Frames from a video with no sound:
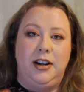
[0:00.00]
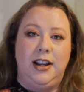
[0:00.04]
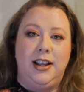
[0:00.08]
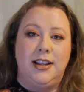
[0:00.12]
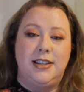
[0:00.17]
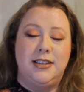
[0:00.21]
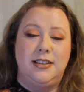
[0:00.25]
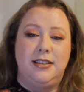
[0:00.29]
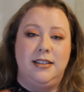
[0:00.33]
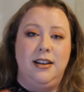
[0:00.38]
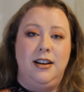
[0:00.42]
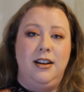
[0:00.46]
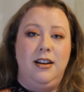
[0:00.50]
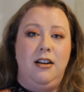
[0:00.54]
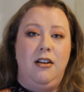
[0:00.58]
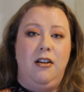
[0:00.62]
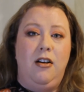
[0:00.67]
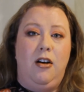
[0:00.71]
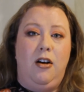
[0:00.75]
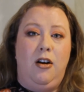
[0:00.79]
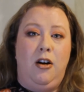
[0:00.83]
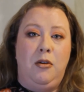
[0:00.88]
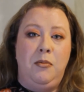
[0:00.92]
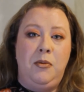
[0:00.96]
It's
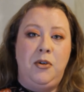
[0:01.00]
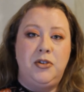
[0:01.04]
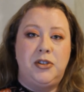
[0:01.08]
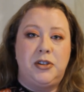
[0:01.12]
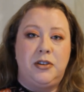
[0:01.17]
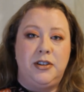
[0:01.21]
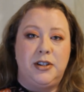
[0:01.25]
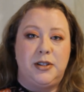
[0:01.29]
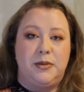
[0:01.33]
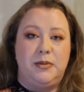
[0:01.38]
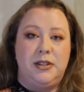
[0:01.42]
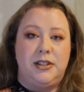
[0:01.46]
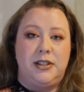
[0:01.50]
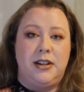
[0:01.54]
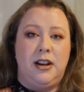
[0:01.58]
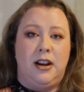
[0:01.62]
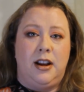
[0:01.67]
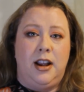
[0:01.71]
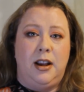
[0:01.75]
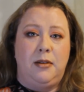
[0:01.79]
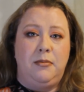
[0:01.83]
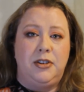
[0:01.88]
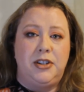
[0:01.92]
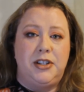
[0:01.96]
almost Christmas
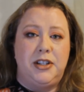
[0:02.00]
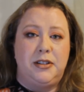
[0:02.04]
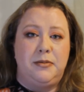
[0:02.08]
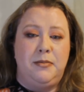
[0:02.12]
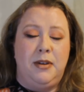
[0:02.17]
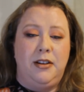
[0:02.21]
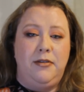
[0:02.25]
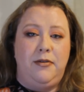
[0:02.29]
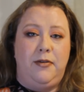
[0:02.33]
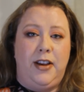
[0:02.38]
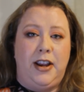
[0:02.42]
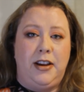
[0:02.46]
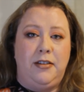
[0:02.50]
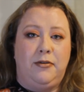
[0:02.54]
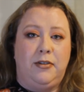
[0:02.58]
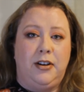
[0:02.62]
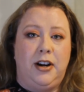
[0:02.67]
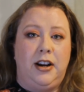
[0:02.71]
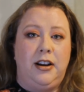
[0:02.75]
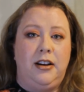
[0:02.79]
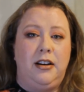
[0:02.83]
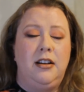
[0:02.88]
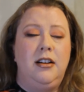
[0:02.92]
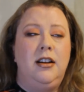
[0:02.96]
time, which is my
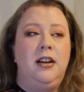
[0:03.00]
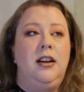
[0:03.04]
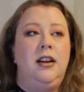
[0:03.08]
favorite.